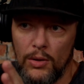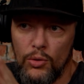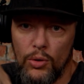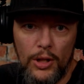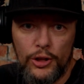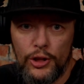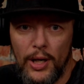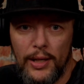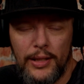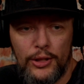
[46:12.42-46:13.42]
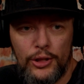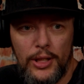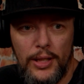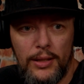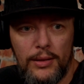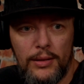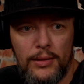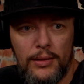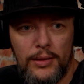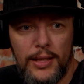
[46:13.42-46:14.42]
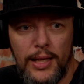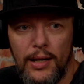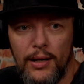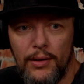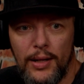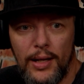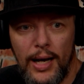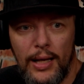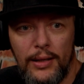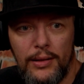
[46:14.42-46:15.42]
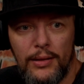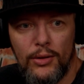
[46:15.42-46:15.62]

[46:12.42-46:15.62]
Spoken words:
cross shot, didn't she? To get it on the island